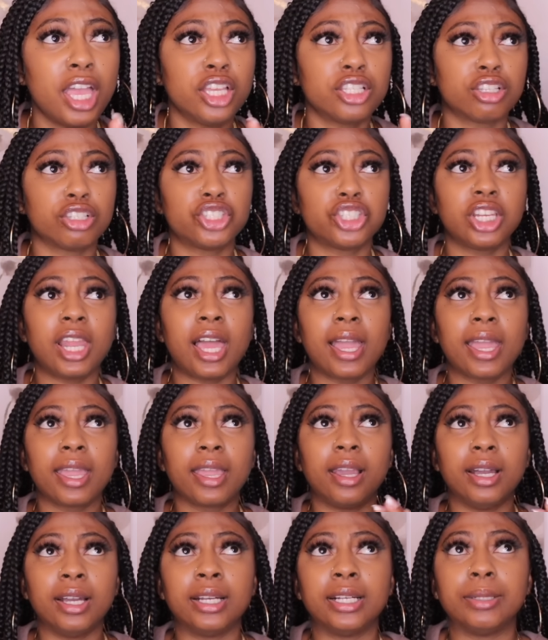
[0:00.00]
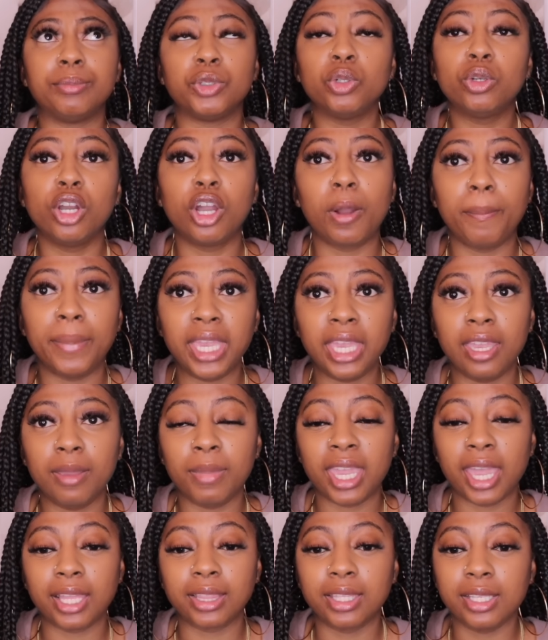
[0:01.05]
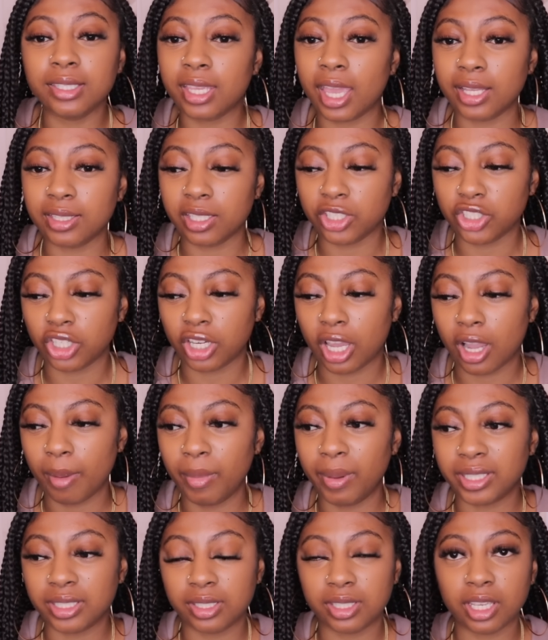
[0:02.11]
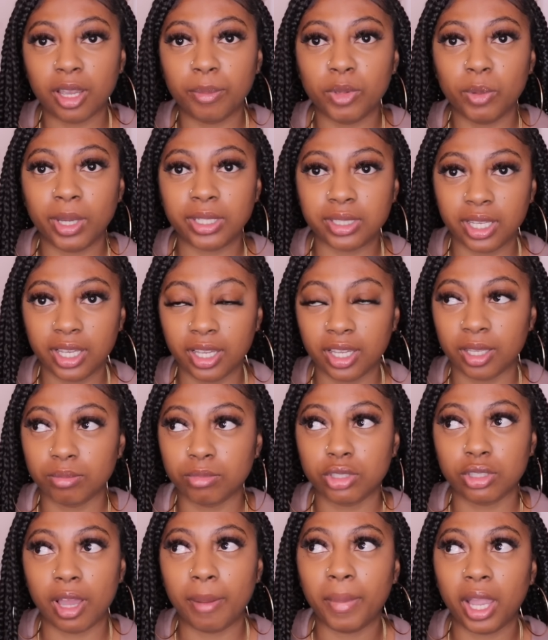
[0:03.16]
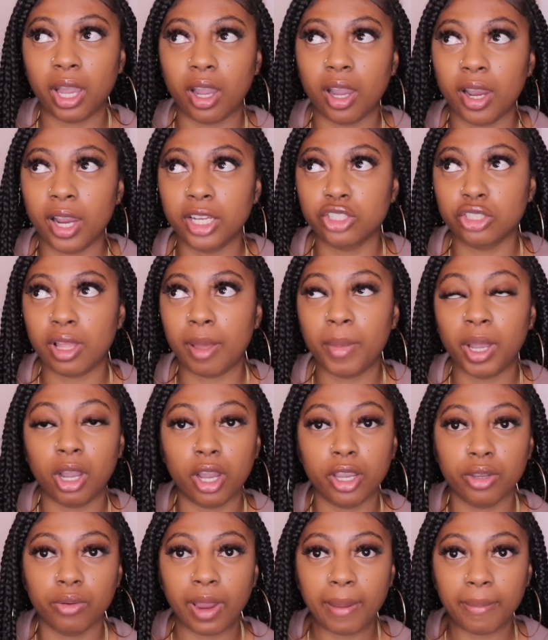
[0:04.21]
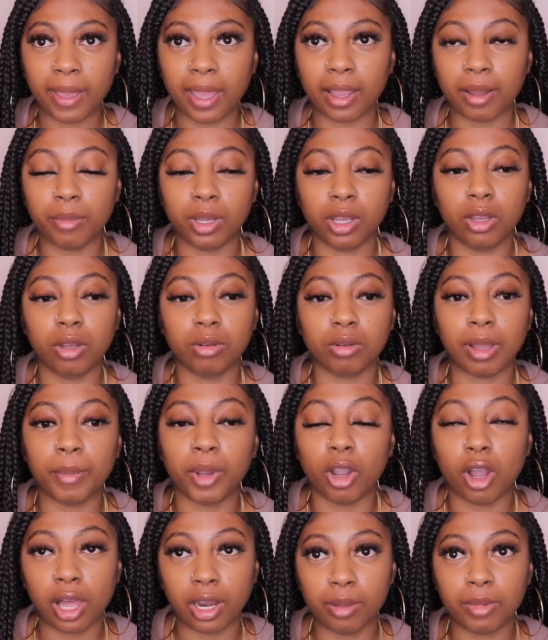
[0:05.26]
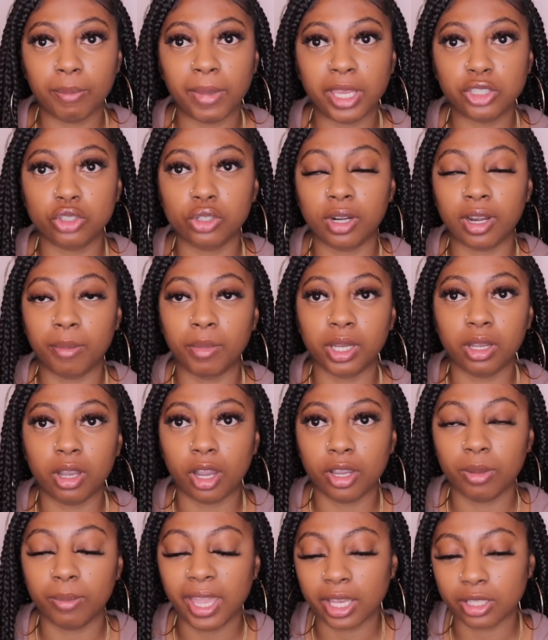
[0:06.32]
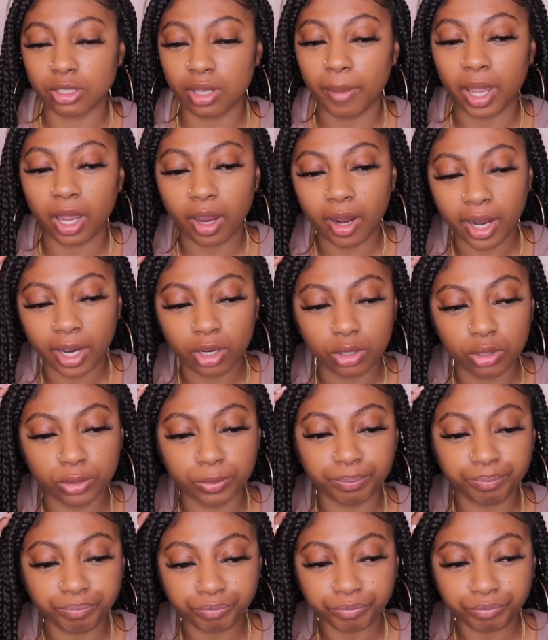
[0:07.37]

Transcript: So she like, you could go meet him here at this gas station now. I'm about to tell him you about to come. So I'm like, all right, she's like, I'm gonna call you right back. I'm gonna call him and make sure, and I'm gonna call you back. So I'm like, all right, cool.